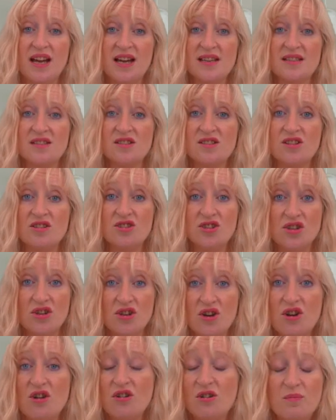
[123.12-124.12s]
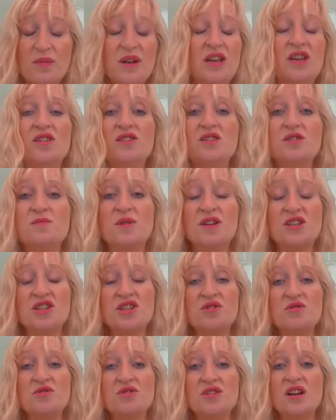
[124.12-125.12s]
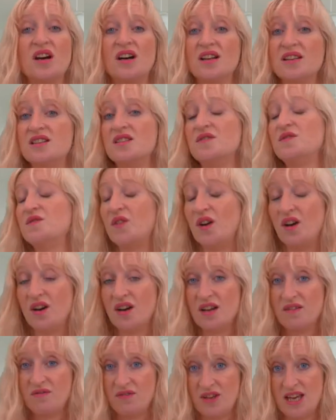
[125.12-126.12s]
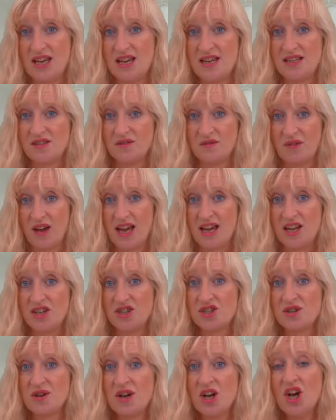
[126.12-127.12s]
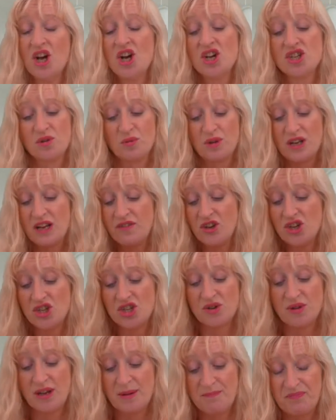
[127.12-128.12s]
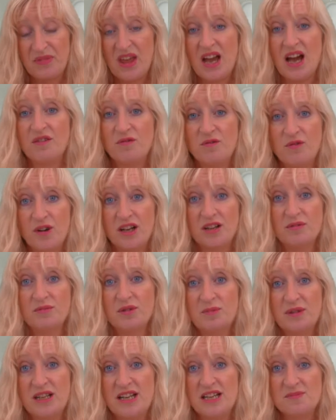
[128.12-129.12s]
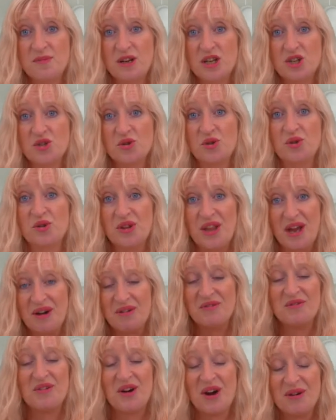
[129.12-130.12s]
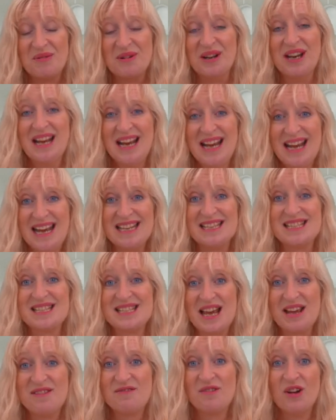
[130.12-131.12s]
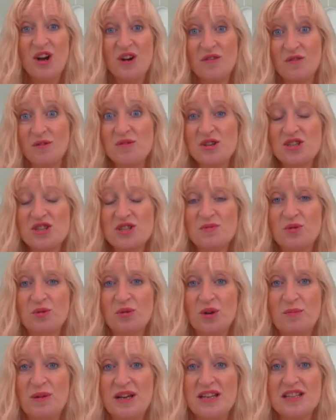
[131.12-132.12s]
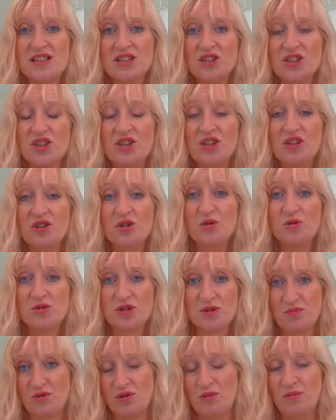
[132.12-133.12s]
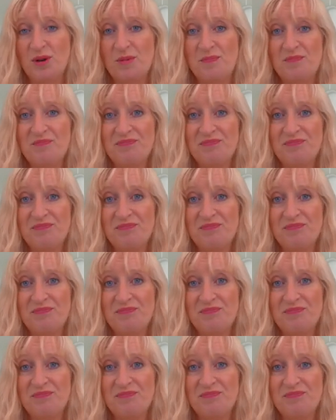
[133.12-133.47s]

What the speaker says: hazard, so should not be used by children under 5 years of age. So whatever you're doing, have fun, but please make sure that their environment is safe from the smaller bits that could cause a problem.